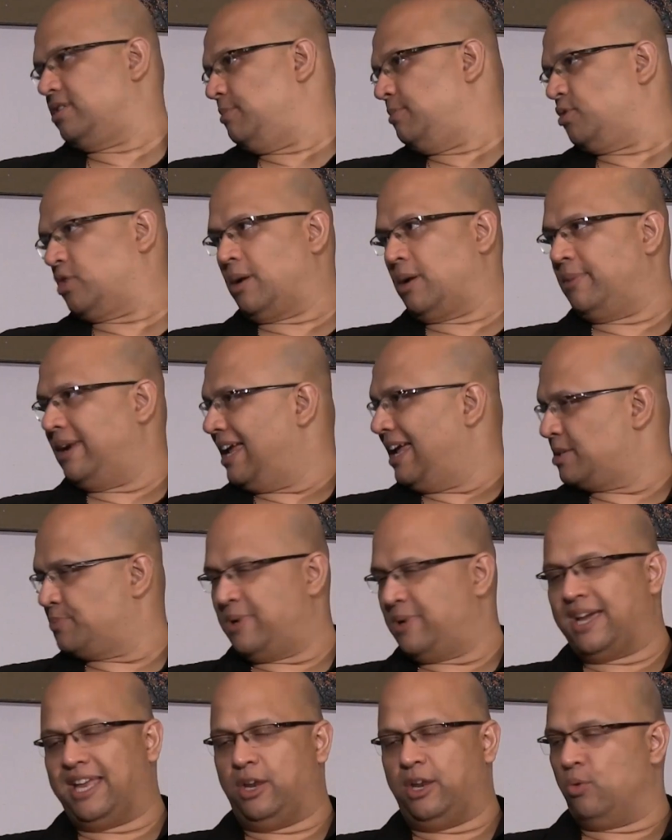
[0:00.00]
them to come and ask
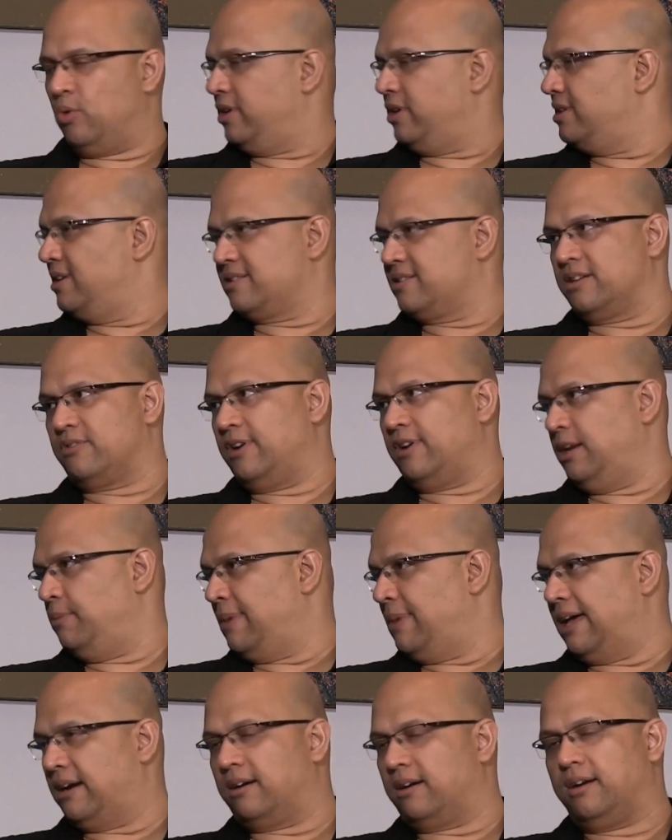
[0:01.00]
me anywhere. It doesn't really
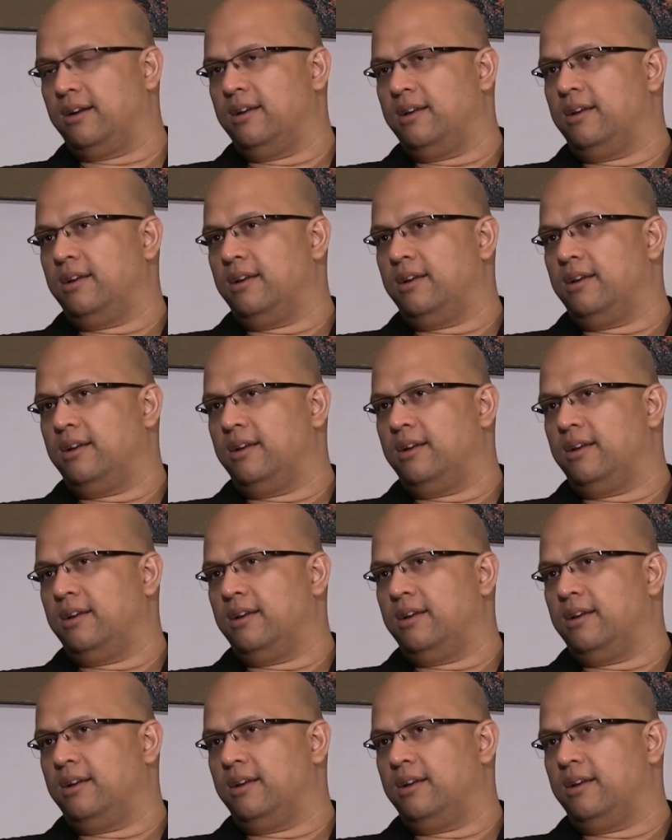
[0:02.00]
matter.